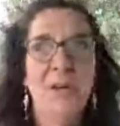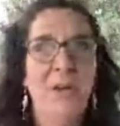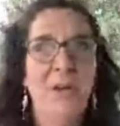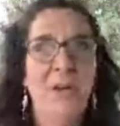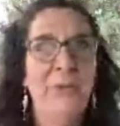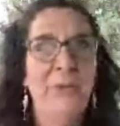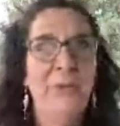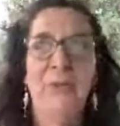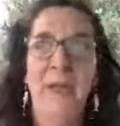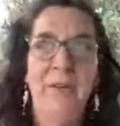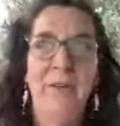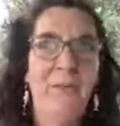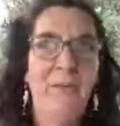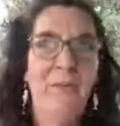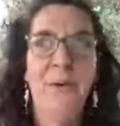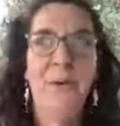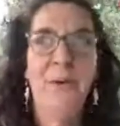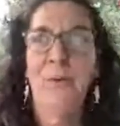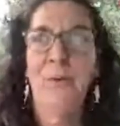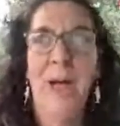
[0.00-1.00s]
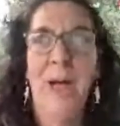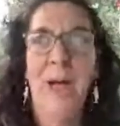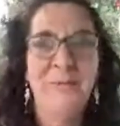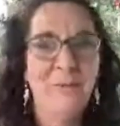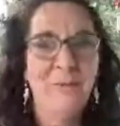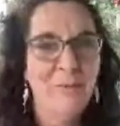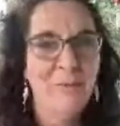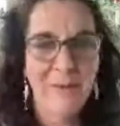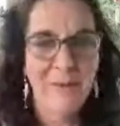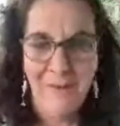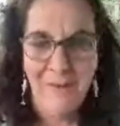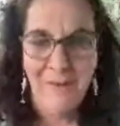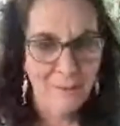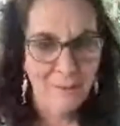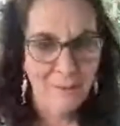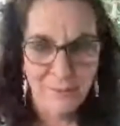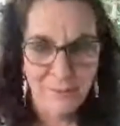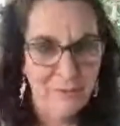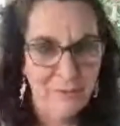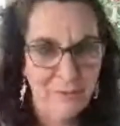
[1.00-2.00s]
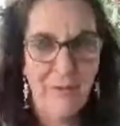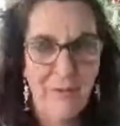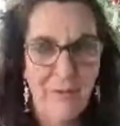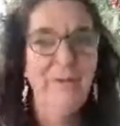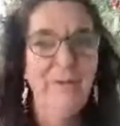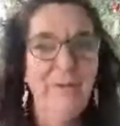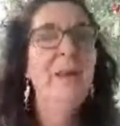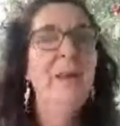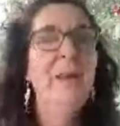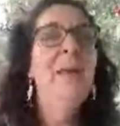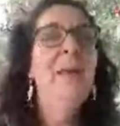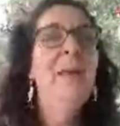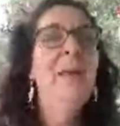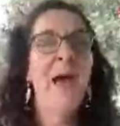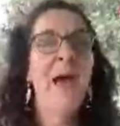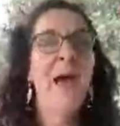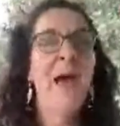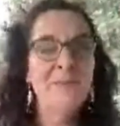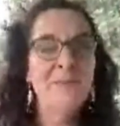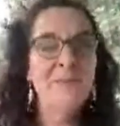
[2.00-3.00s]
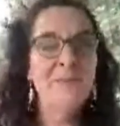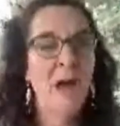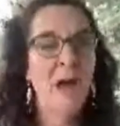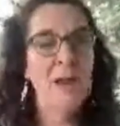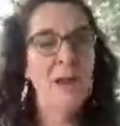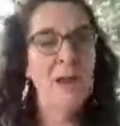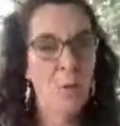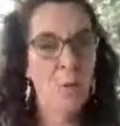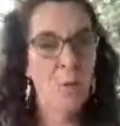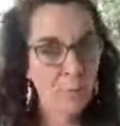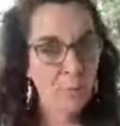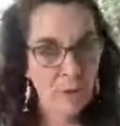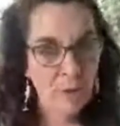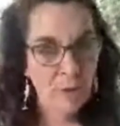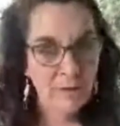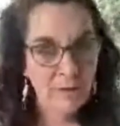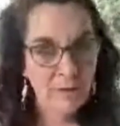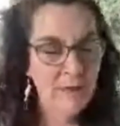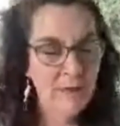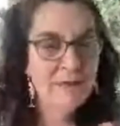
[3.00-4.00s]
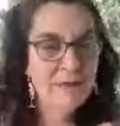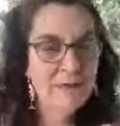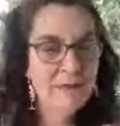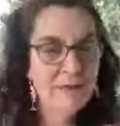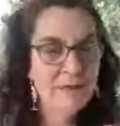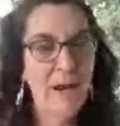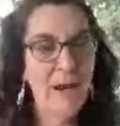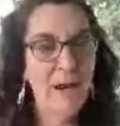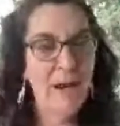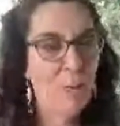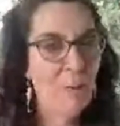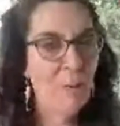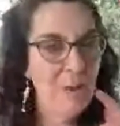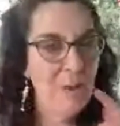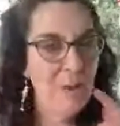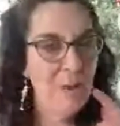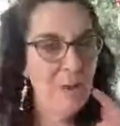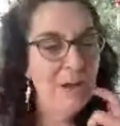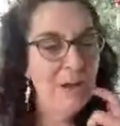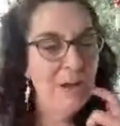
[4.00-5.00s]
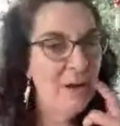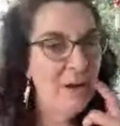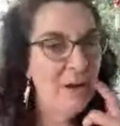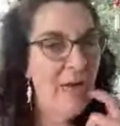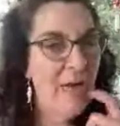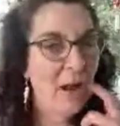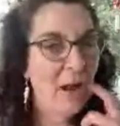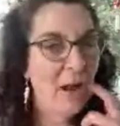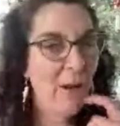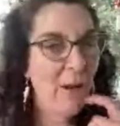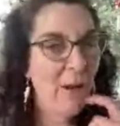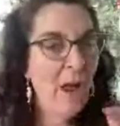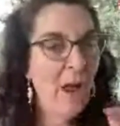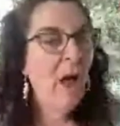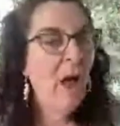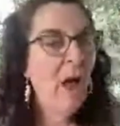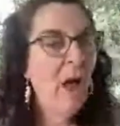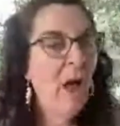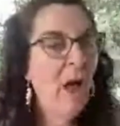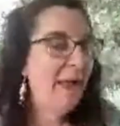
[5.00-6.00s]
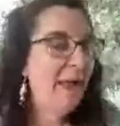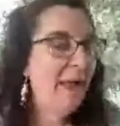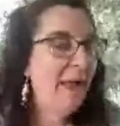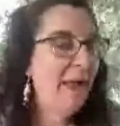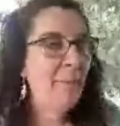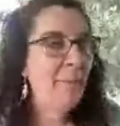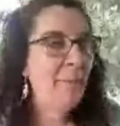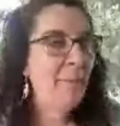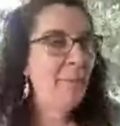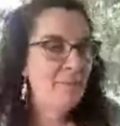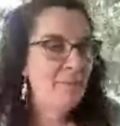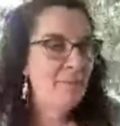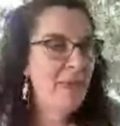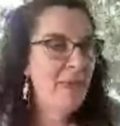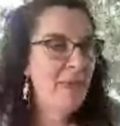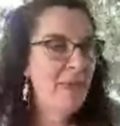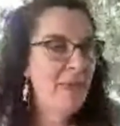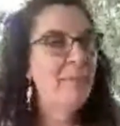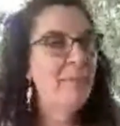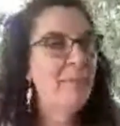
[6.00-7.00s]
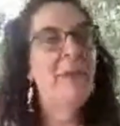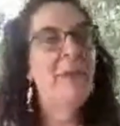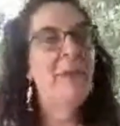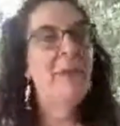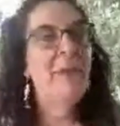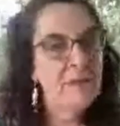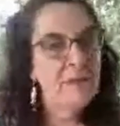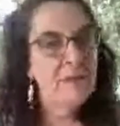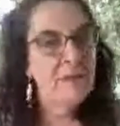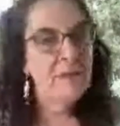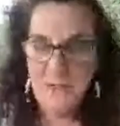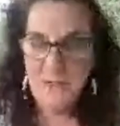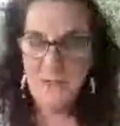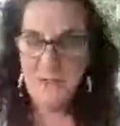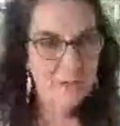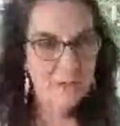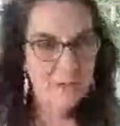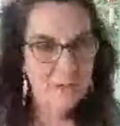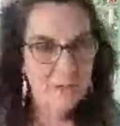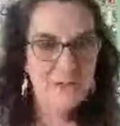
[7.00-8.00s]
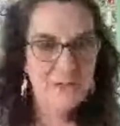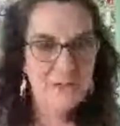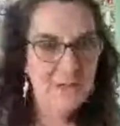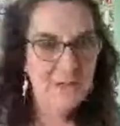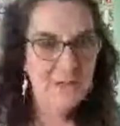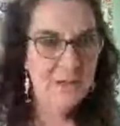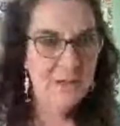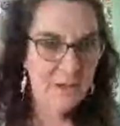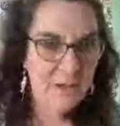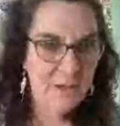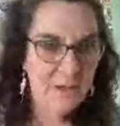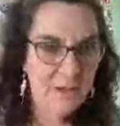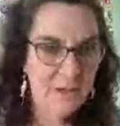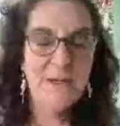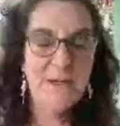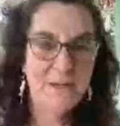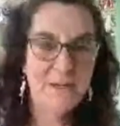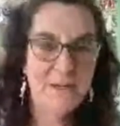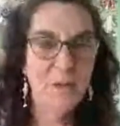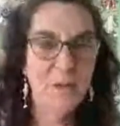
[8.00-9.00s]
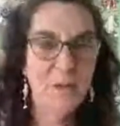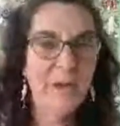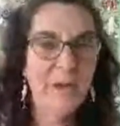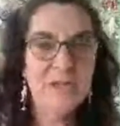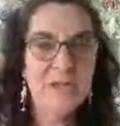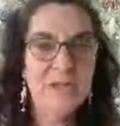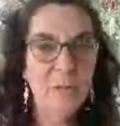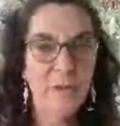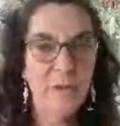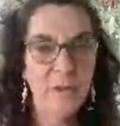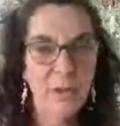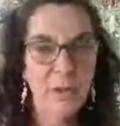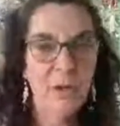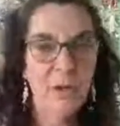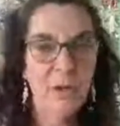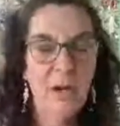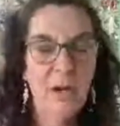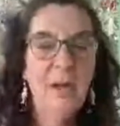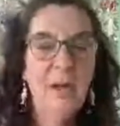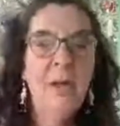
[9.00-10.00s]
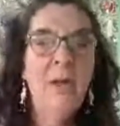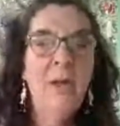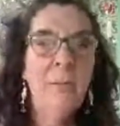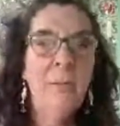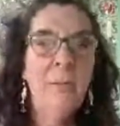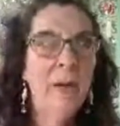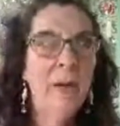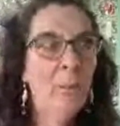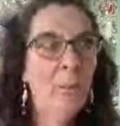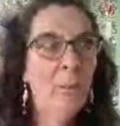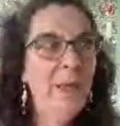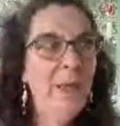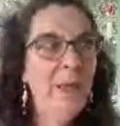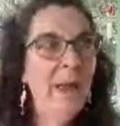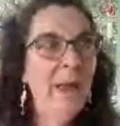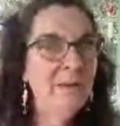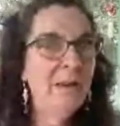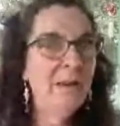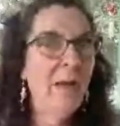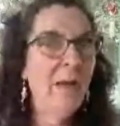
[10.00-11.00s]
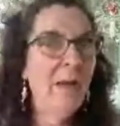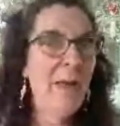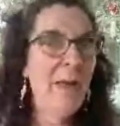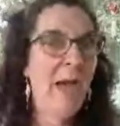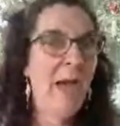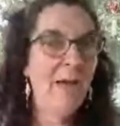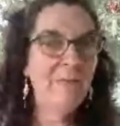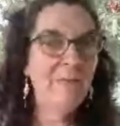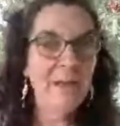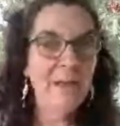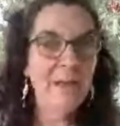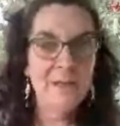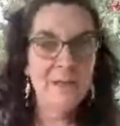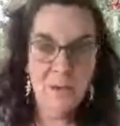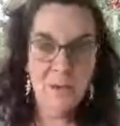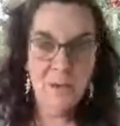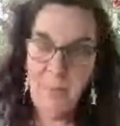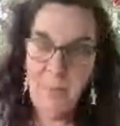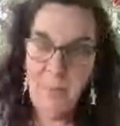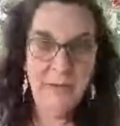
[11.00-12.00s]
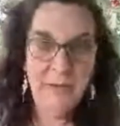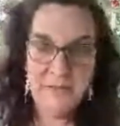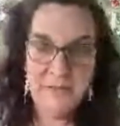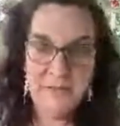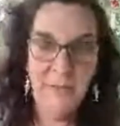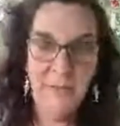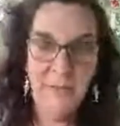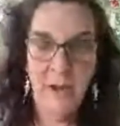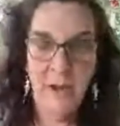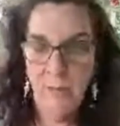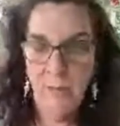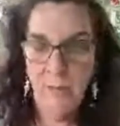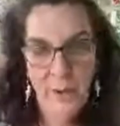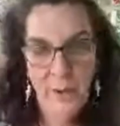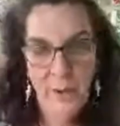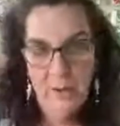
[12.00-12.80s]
of it and healed herself. And that is not normal. That is not, I don't want people hearing that going, oh, that could happen for me. But it was just a unique situation with her. But we ended up having a tremendous amount of oil from